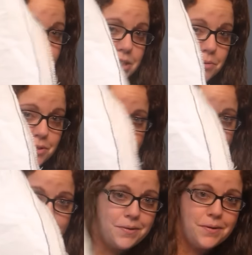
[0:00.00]
much more to
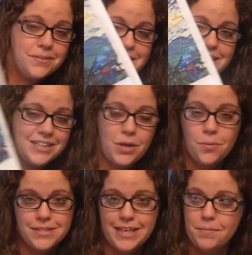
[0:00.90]
go. Don't
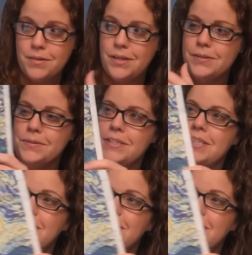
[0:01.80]
don't say I'm close.